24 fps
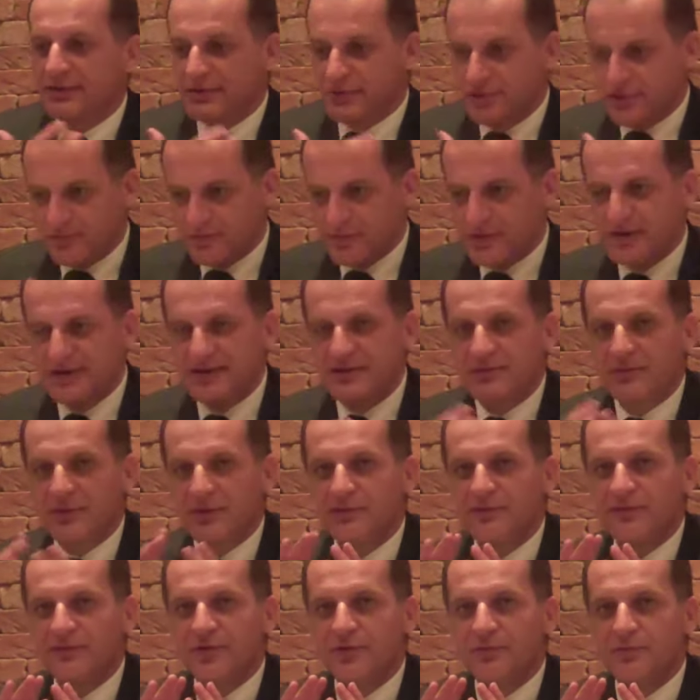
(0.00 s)
to me, is
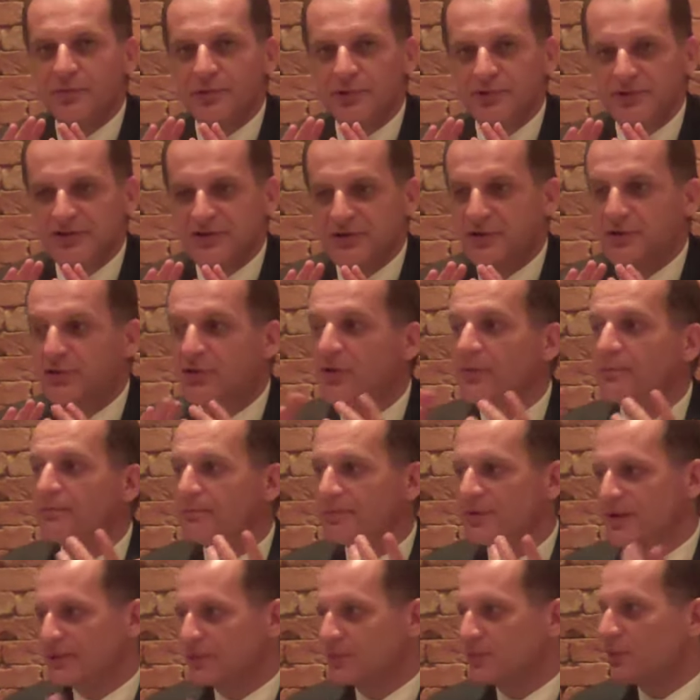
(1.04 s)
one of the most
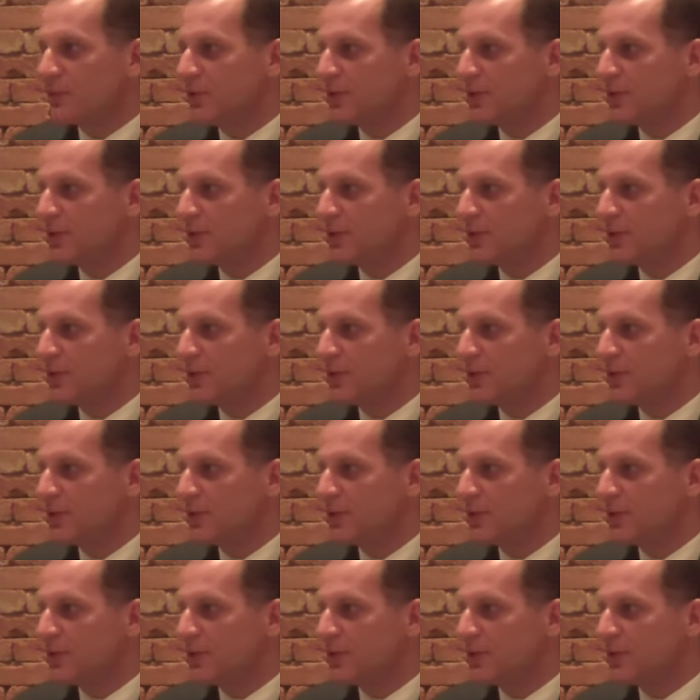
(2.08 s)
complete